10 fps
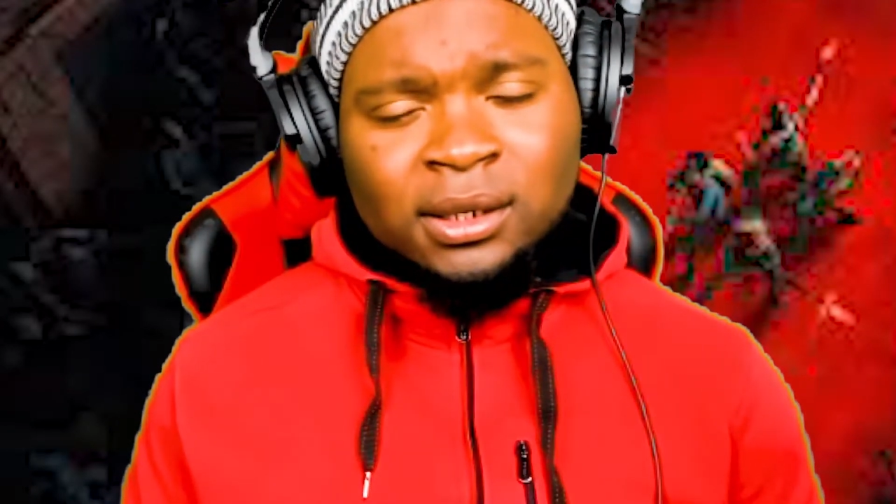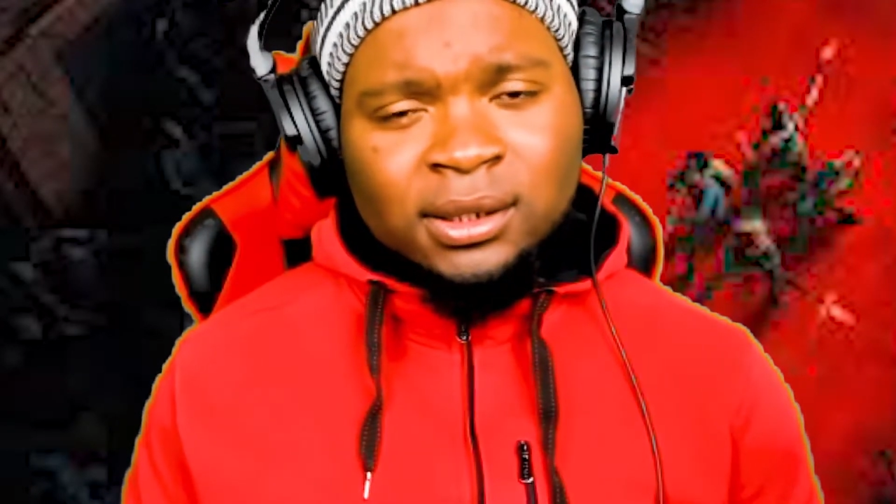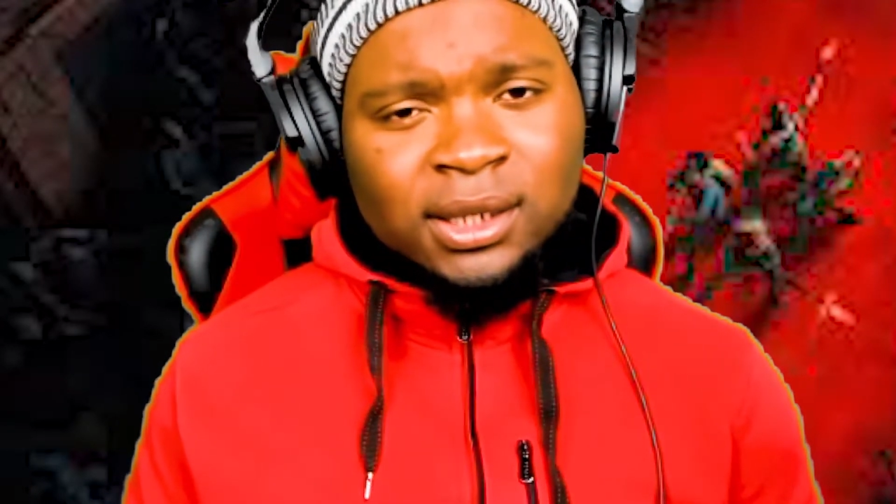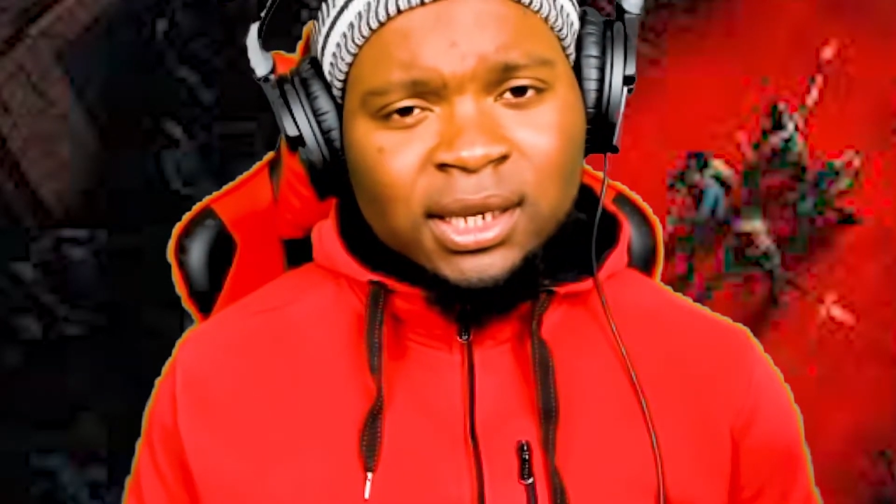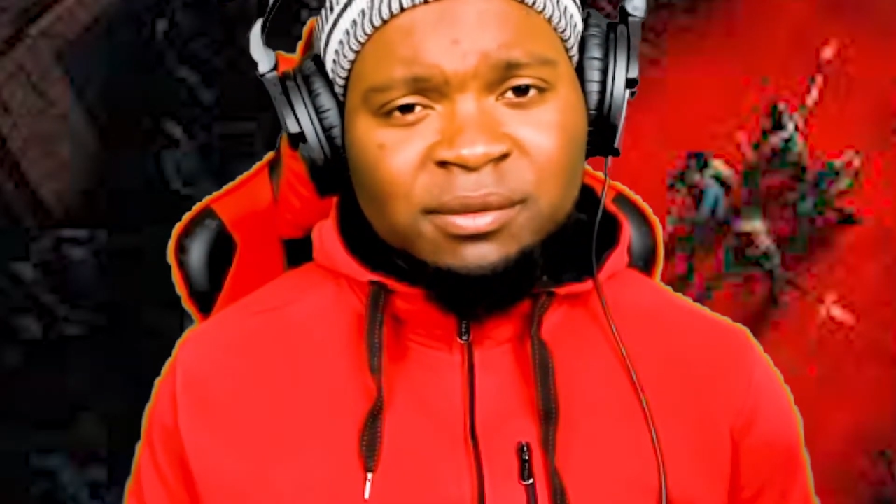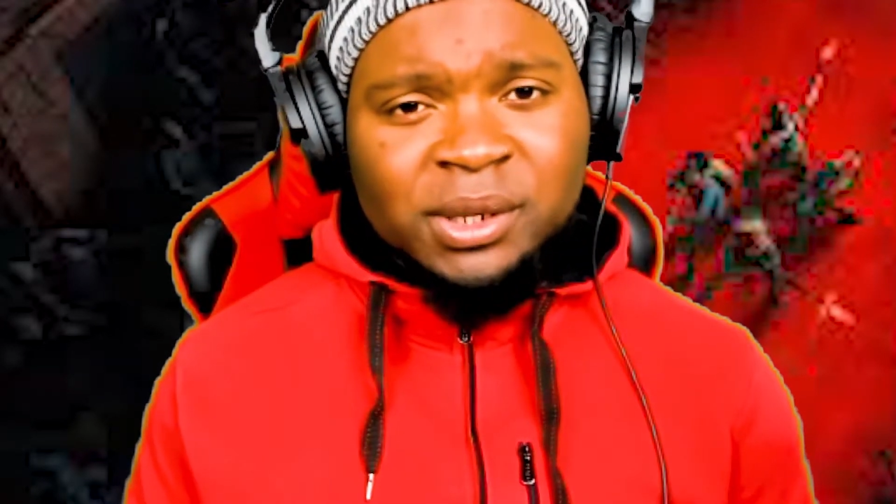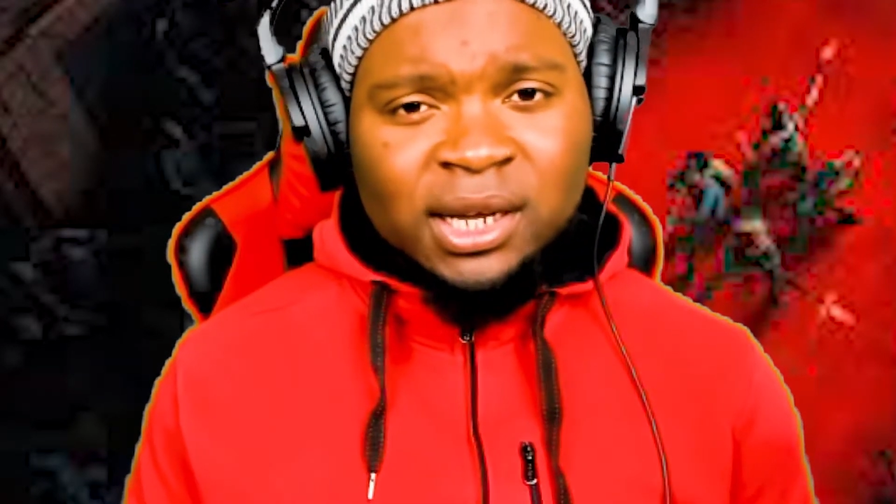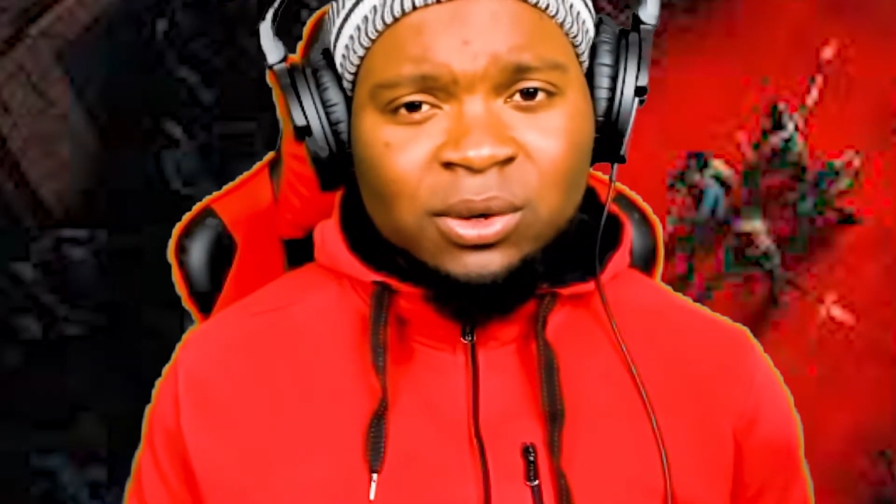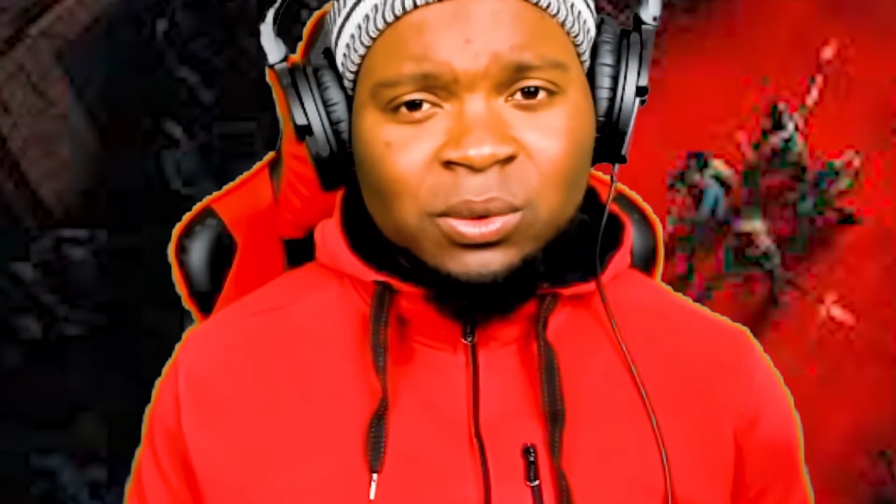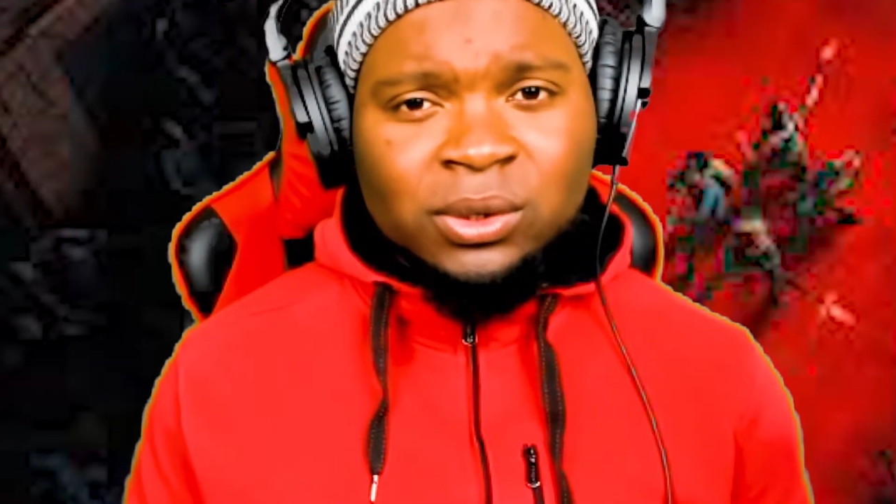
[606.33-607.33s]
they gave me
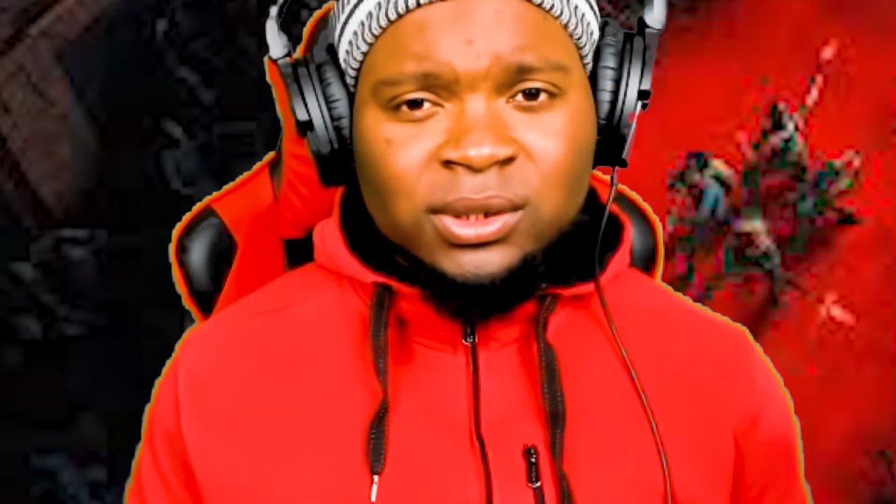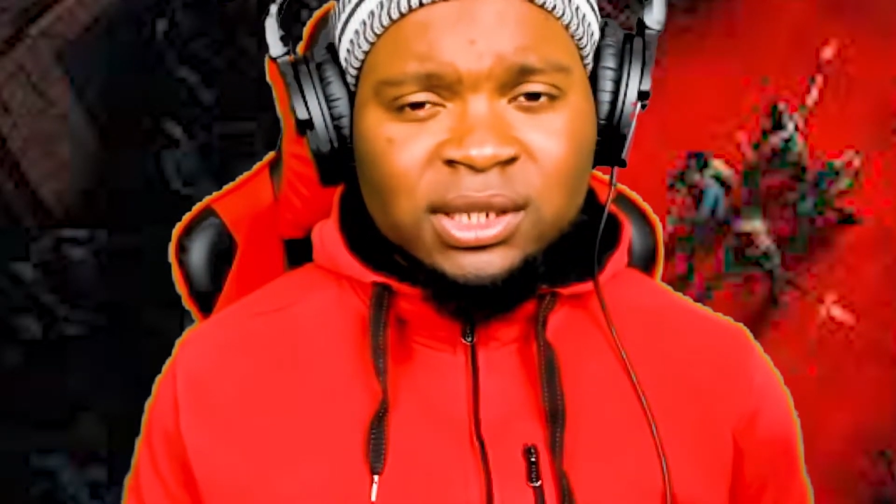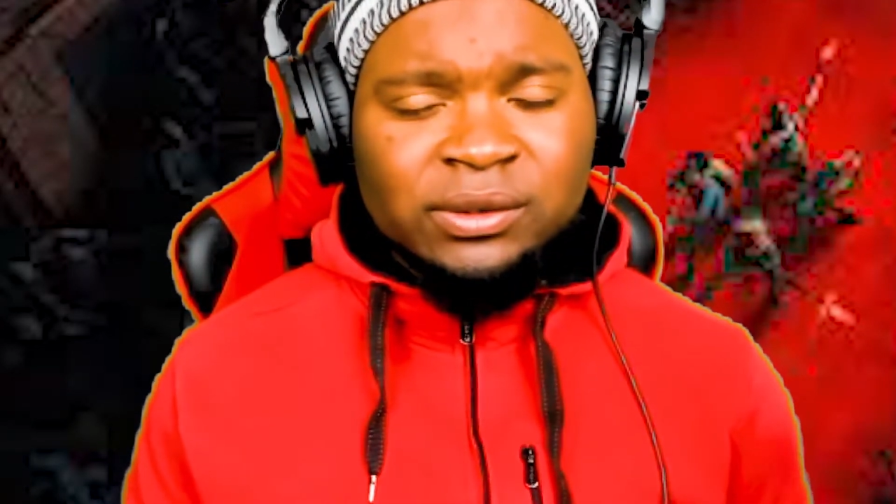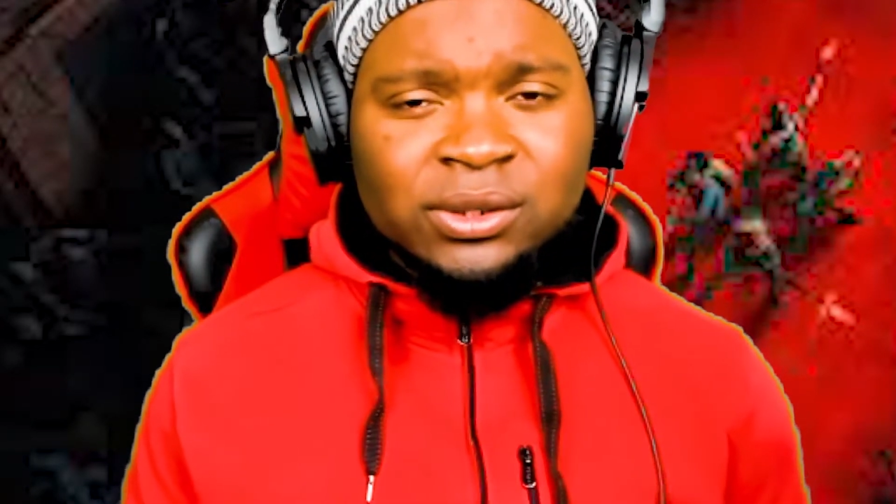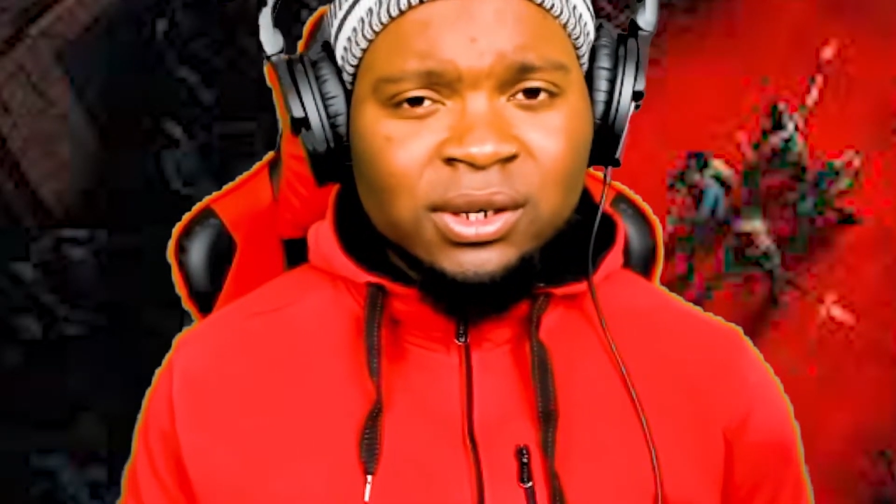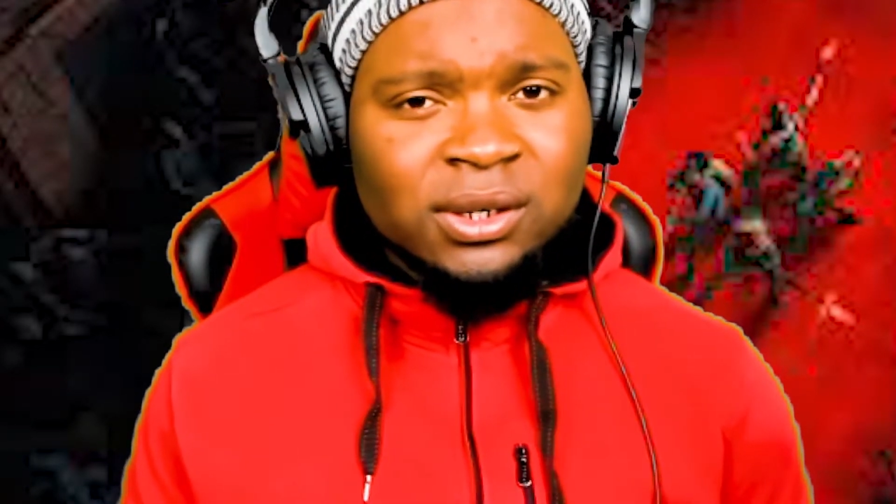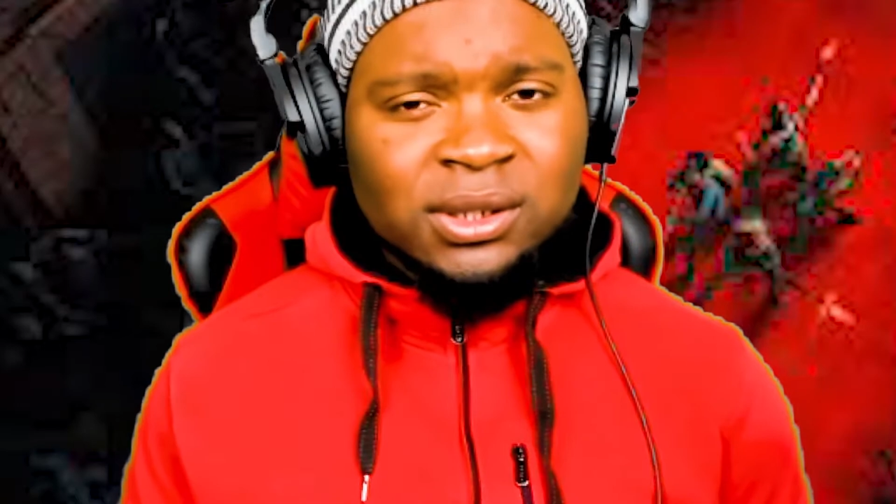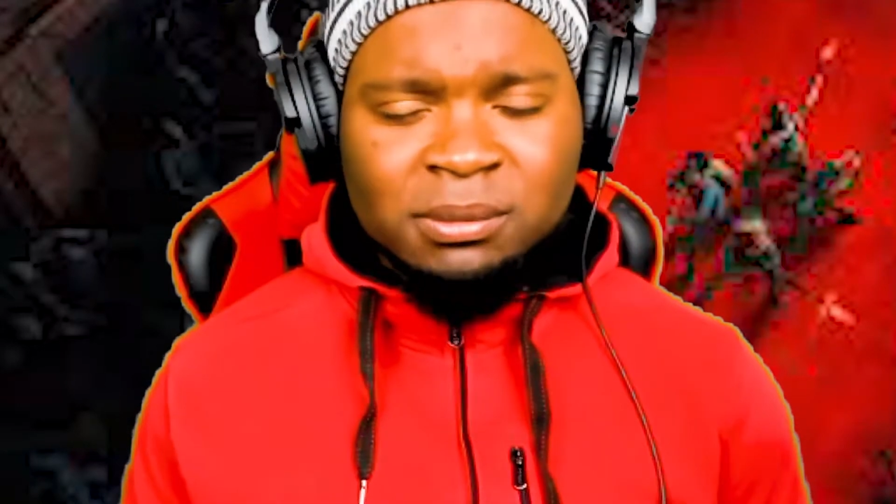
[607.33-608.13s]
that quote, 1700.